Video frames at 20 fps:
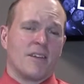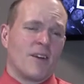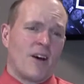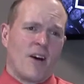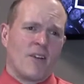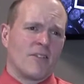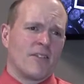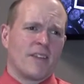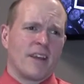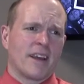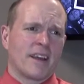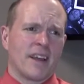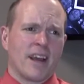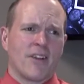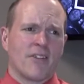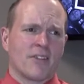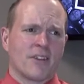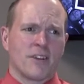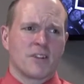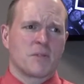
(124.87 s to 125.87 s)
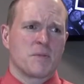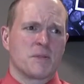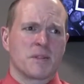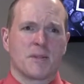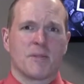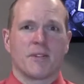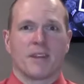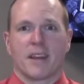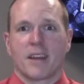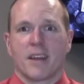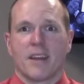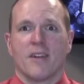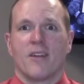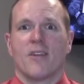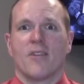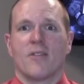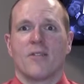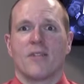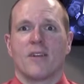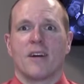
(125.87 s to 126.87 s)
under that category could also be someone like,
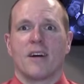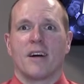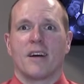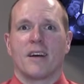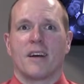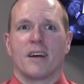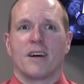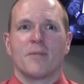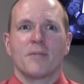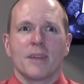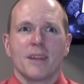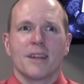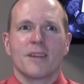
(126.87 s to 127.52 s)
I'm